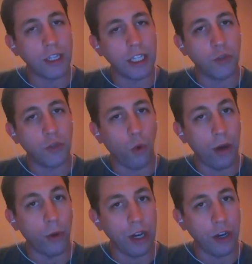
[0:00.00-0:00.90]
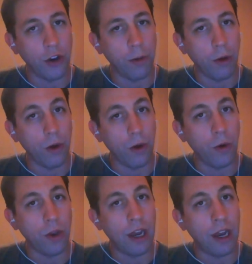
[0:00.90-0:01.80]
It's what we do, but we
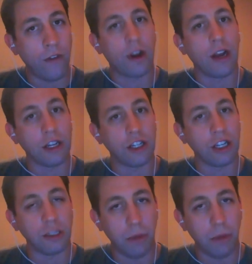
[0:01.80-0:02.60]
will never gush as